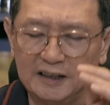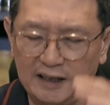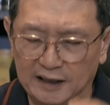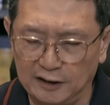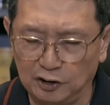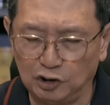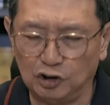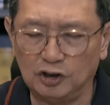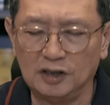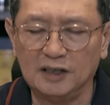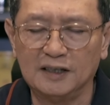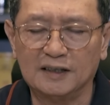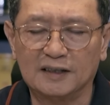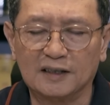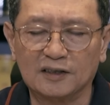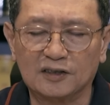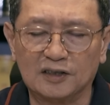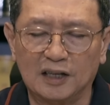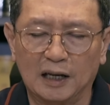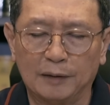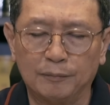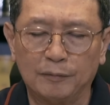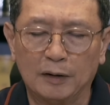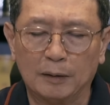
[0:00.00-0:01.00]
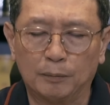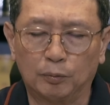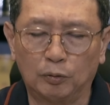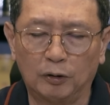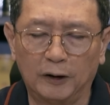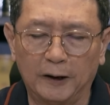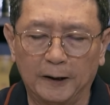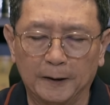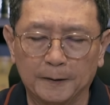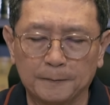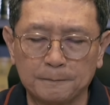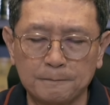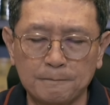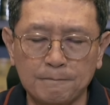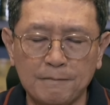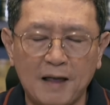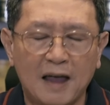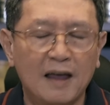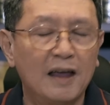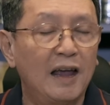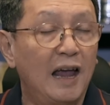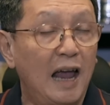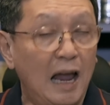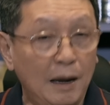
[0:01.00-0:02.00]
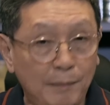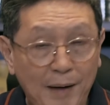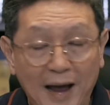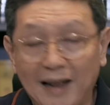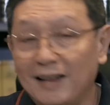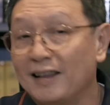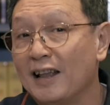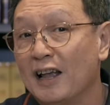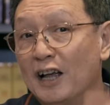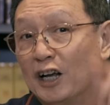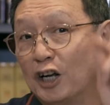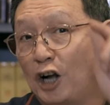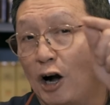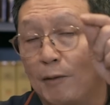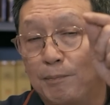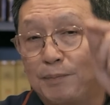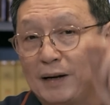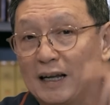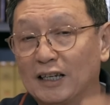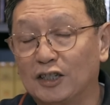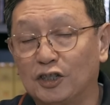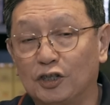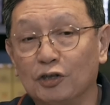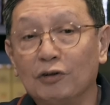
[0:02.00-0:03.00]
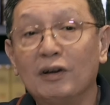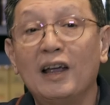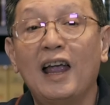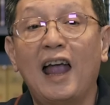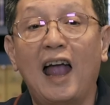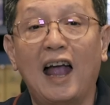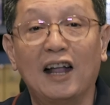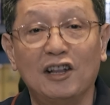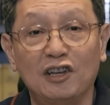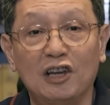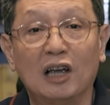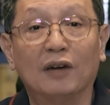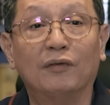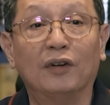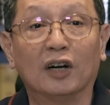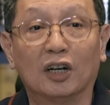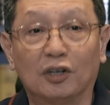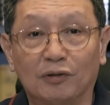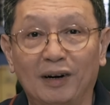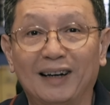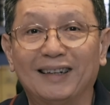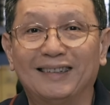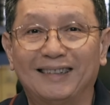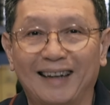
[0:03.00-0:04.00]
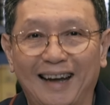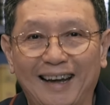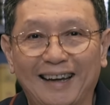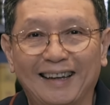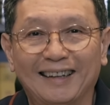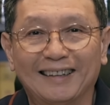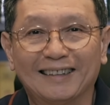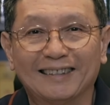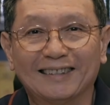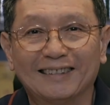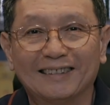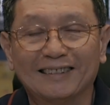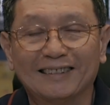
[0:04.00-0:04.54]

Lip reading: In Jesus' name we pray. Amen. God bless you and you have a great day.